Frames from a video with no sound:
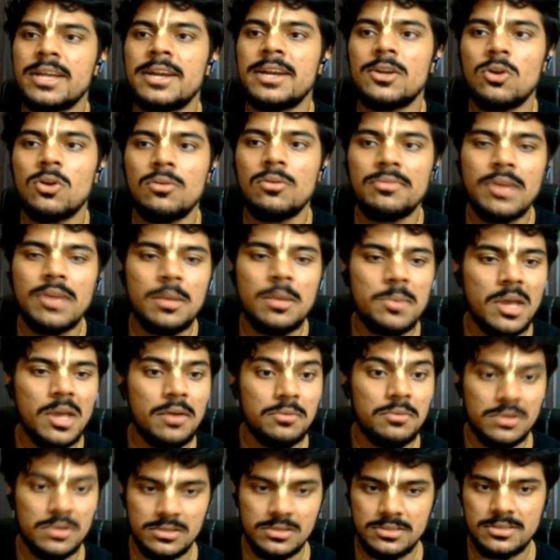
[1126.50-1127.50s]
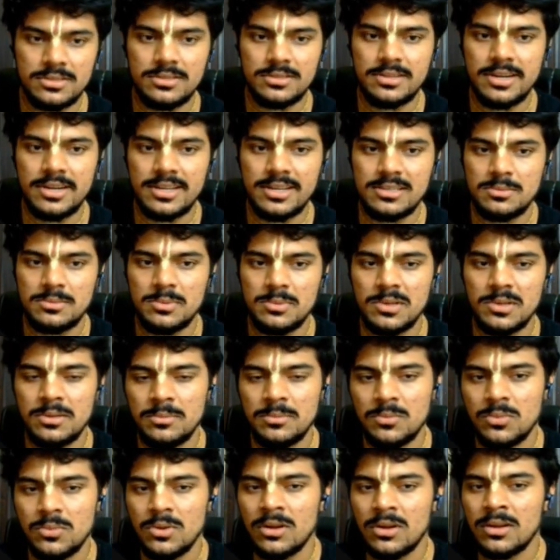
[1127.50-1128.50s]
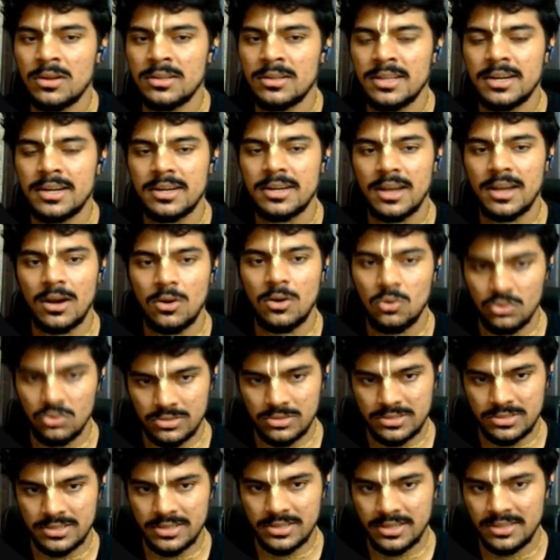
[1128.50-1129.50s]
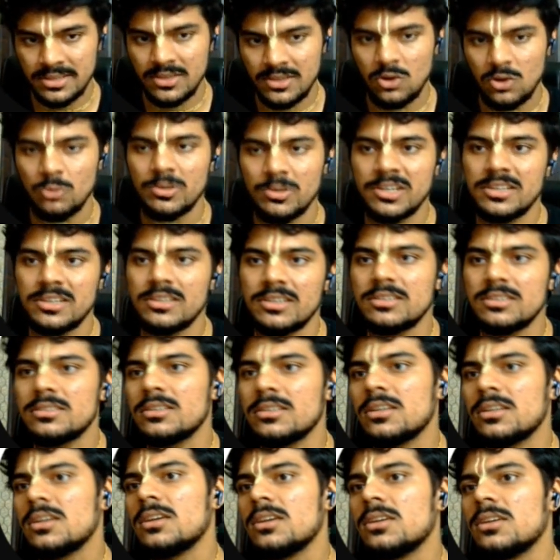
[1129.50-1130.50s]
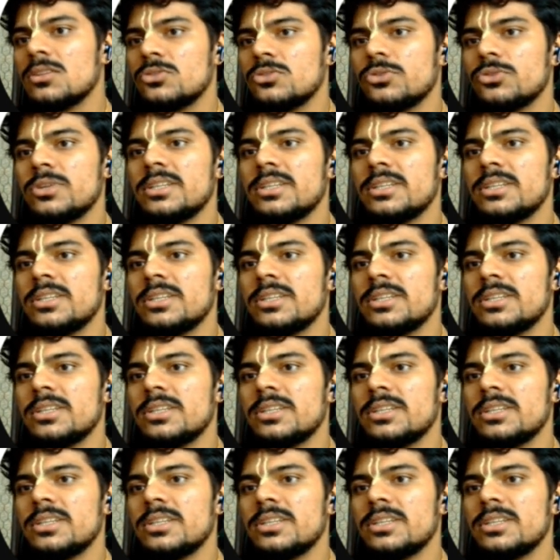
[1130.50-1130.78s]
set of API versions that has been that are hosted in the Kubernetes.